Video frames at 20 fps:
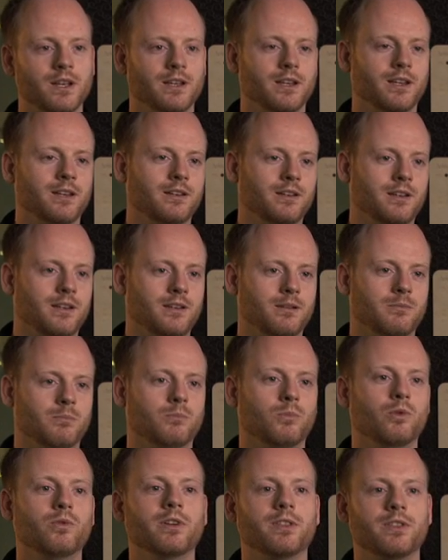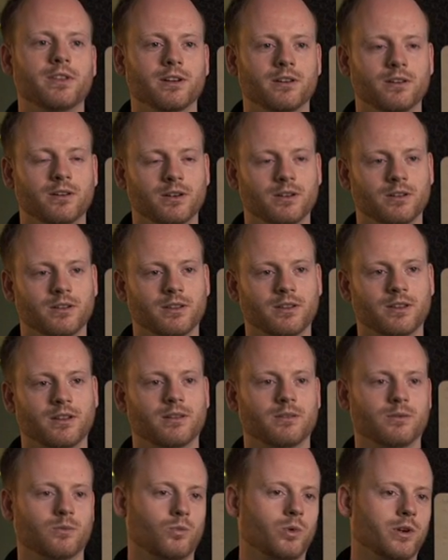in a movie theater
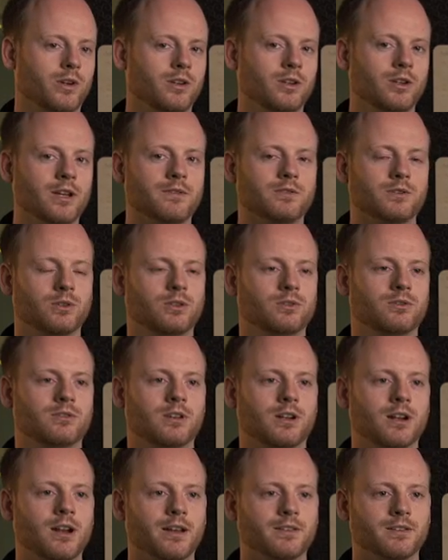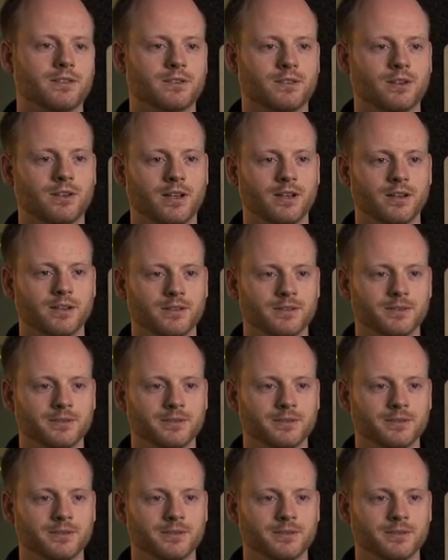where you have to use the glasses today.